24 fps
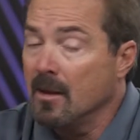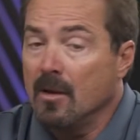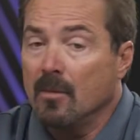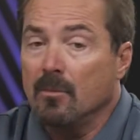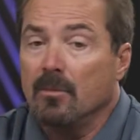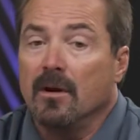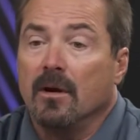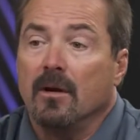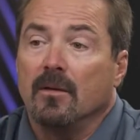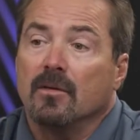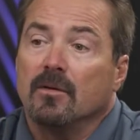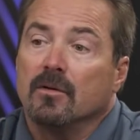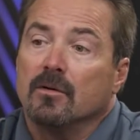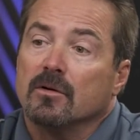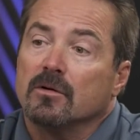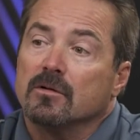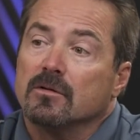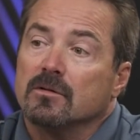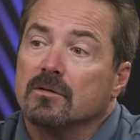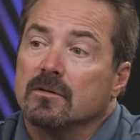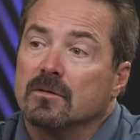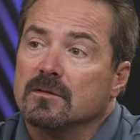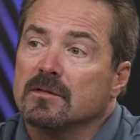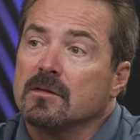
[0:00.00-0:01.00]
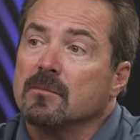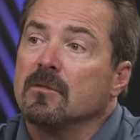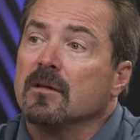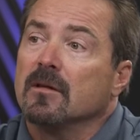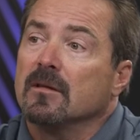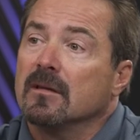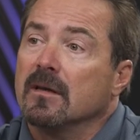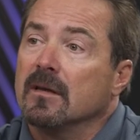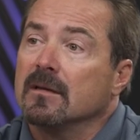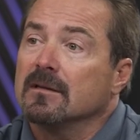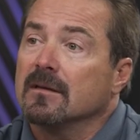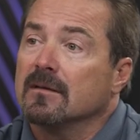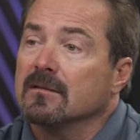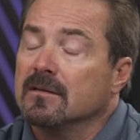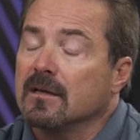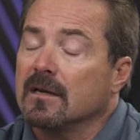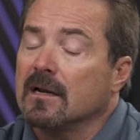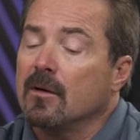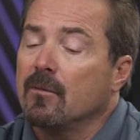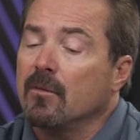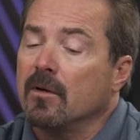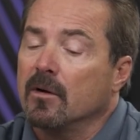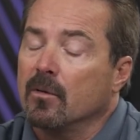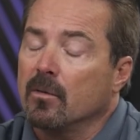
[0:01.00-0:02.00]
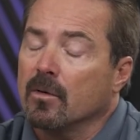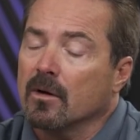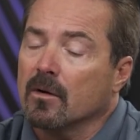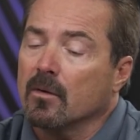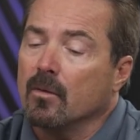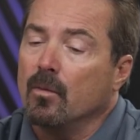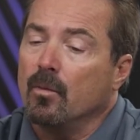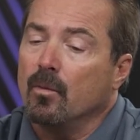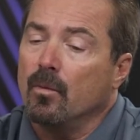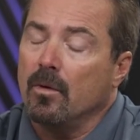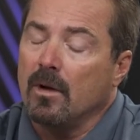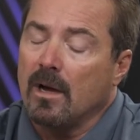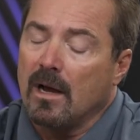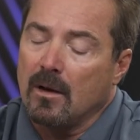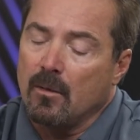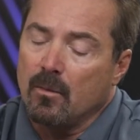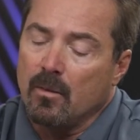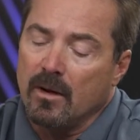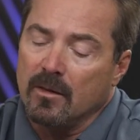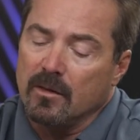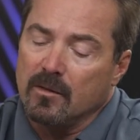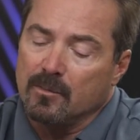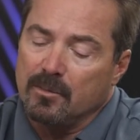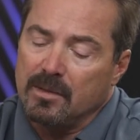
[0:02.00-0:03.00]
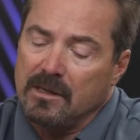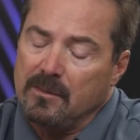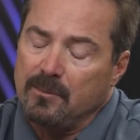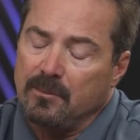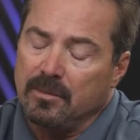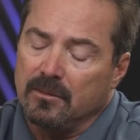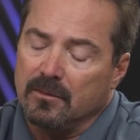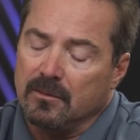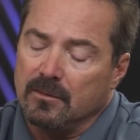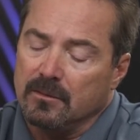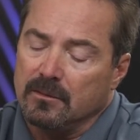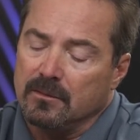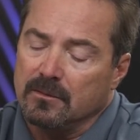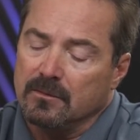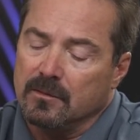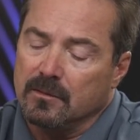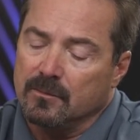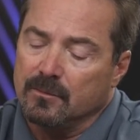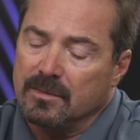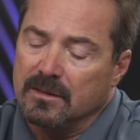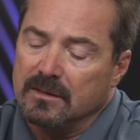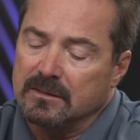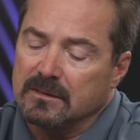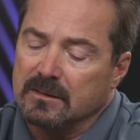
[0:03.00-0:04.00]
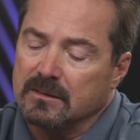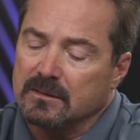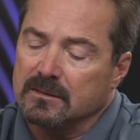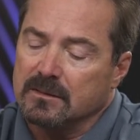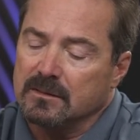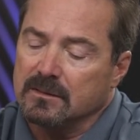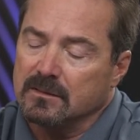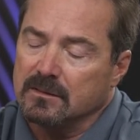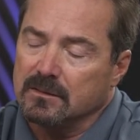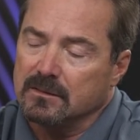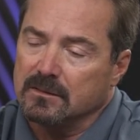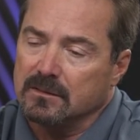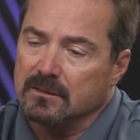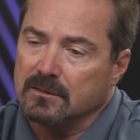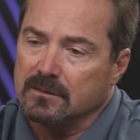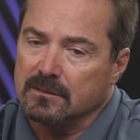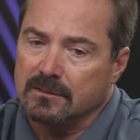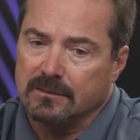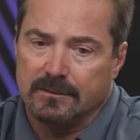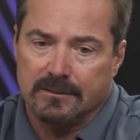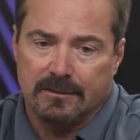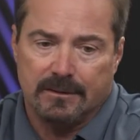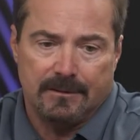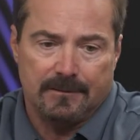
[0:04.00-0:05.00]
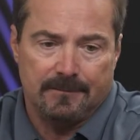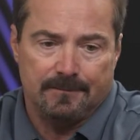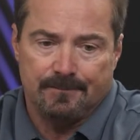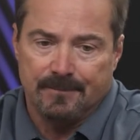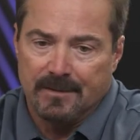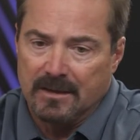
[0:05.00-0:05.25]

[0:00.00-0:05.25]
But there's some of the things I said I want the people, the businesses, the